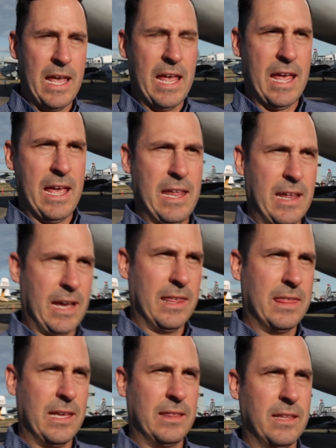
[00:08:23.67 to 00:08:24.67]
and I
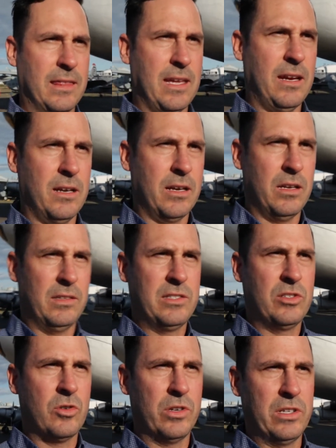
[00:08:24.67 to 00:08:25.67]
think that they are
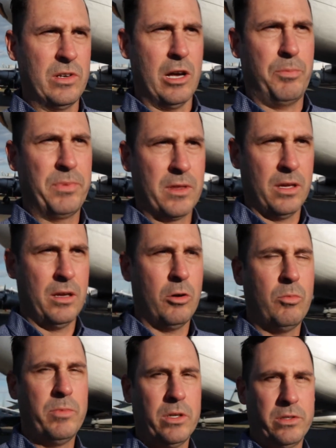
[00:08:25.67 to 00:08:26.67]
going to help the
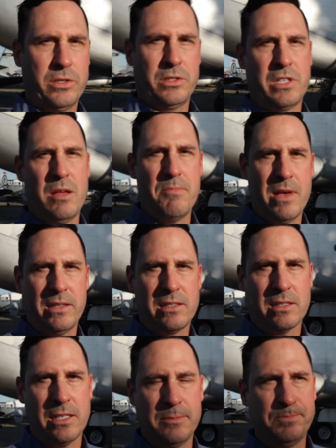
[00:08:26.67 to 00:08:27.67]
home builders
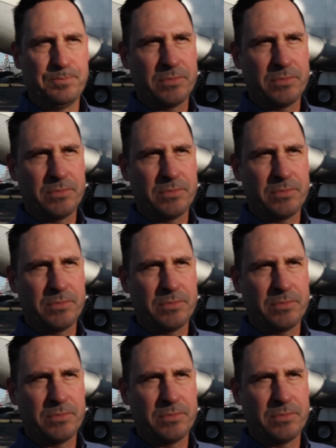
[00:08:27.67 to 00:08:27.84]
immensely,